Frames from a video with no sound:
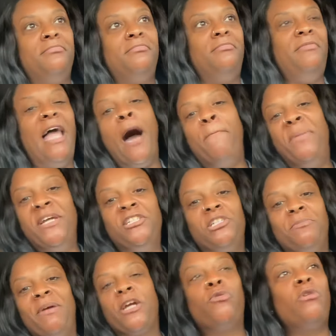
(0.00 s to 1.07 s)
Now
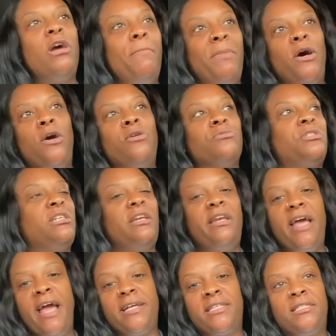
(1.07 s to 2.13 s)
Benjamin Crump on to the
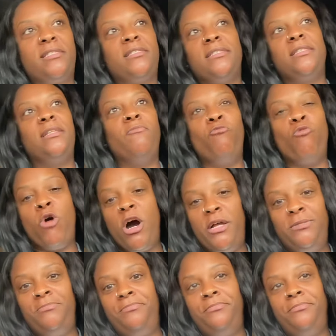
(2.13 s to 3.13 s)
next one.